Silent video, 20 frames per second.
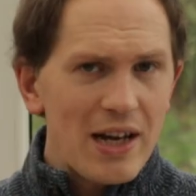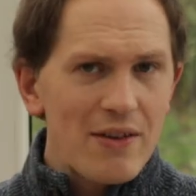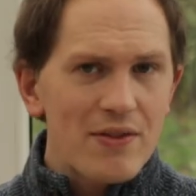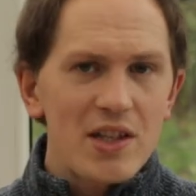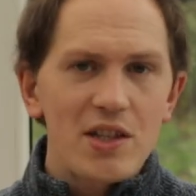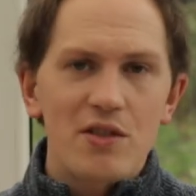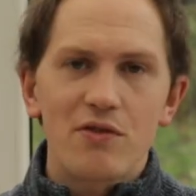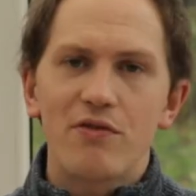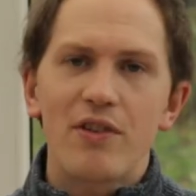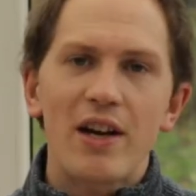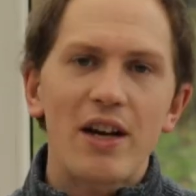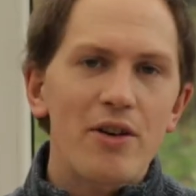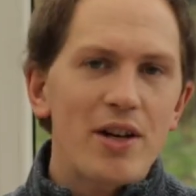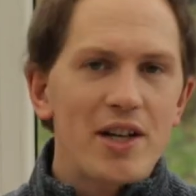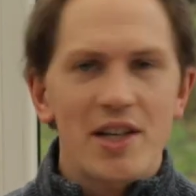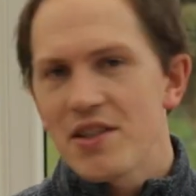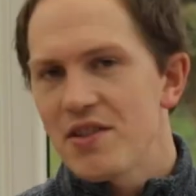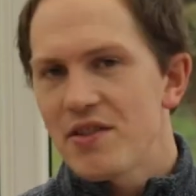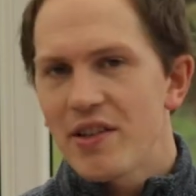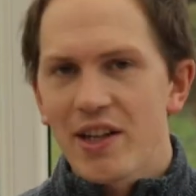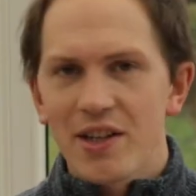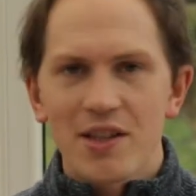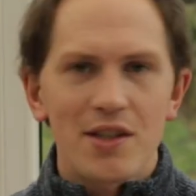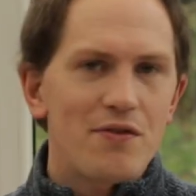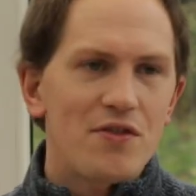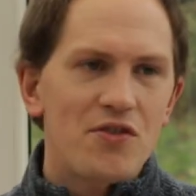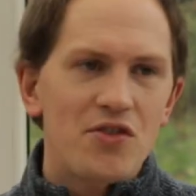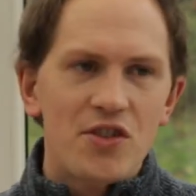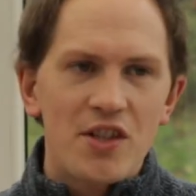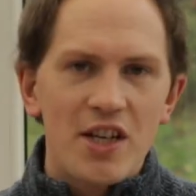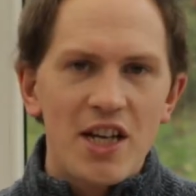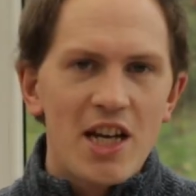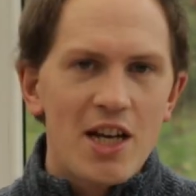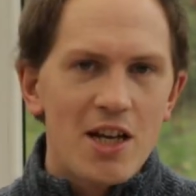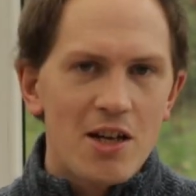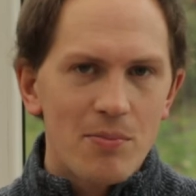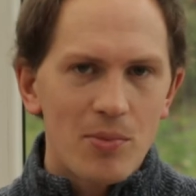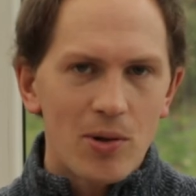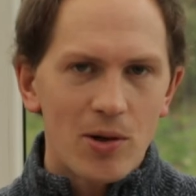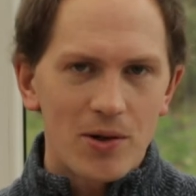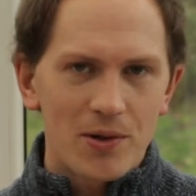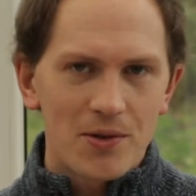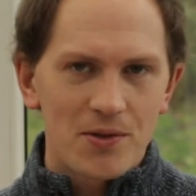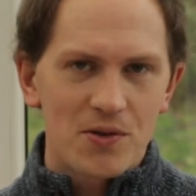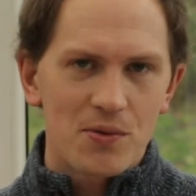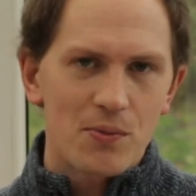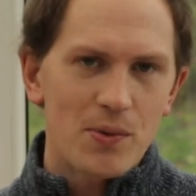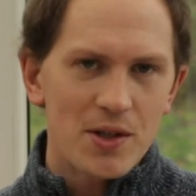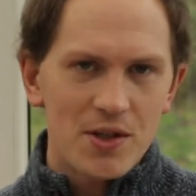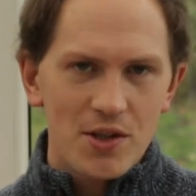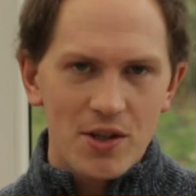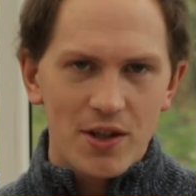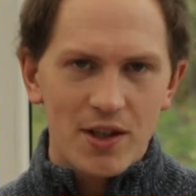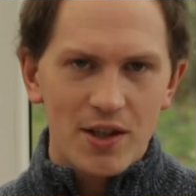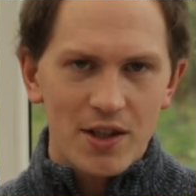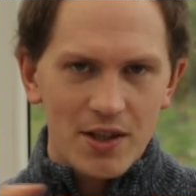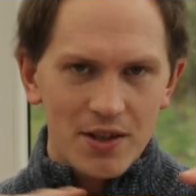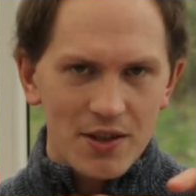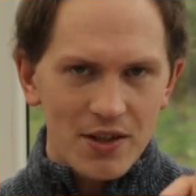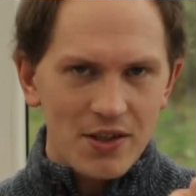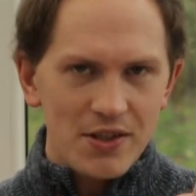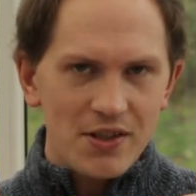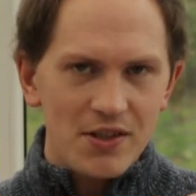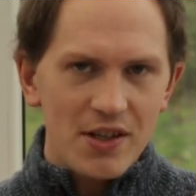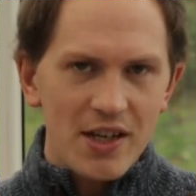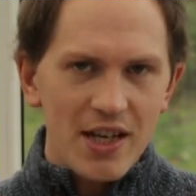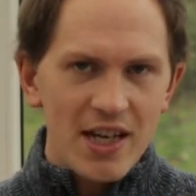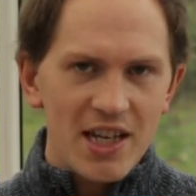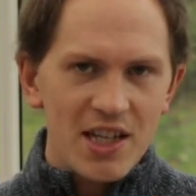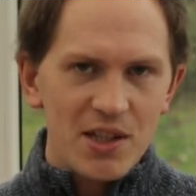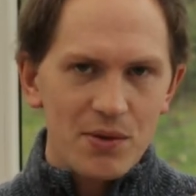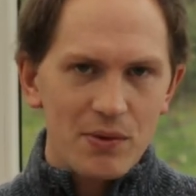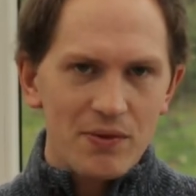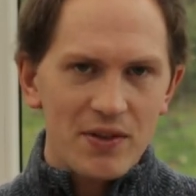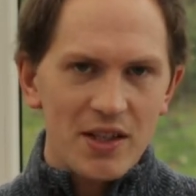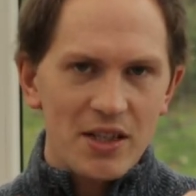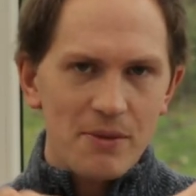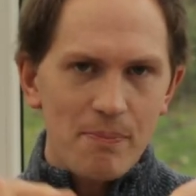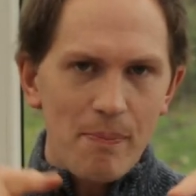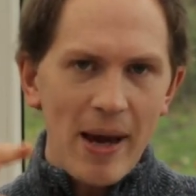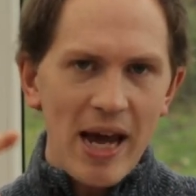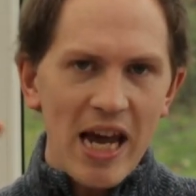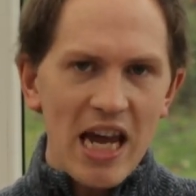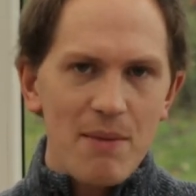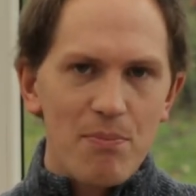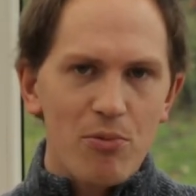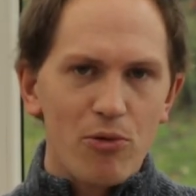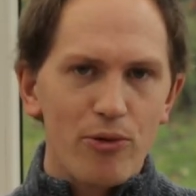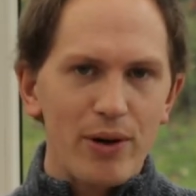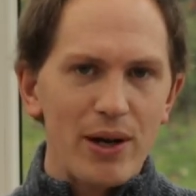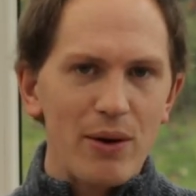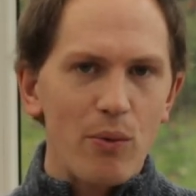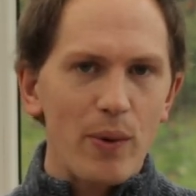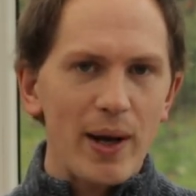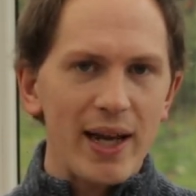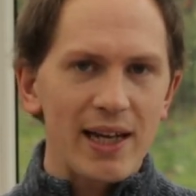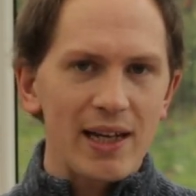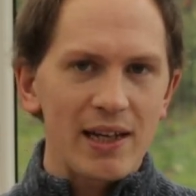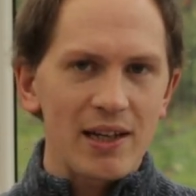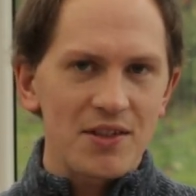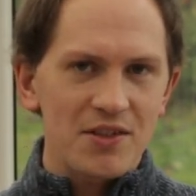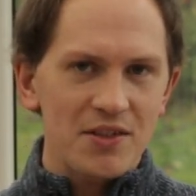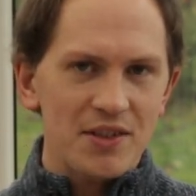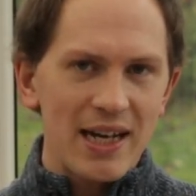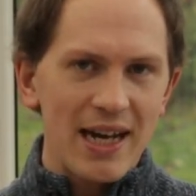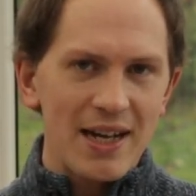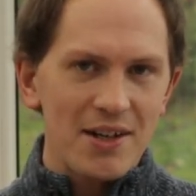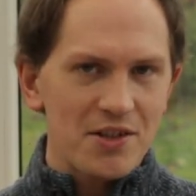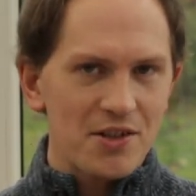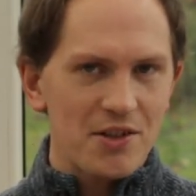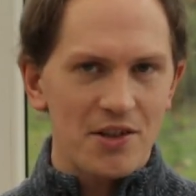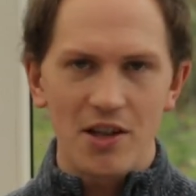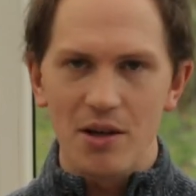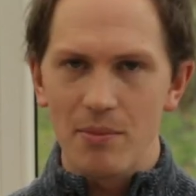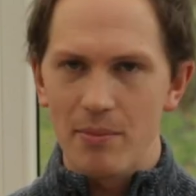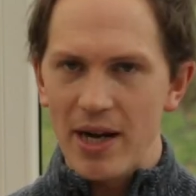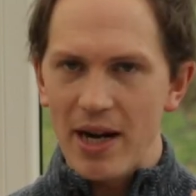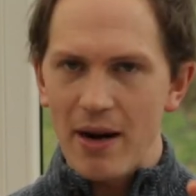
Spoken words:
have these very distinctive seed pods, which are the seeds with these papery wings attached to them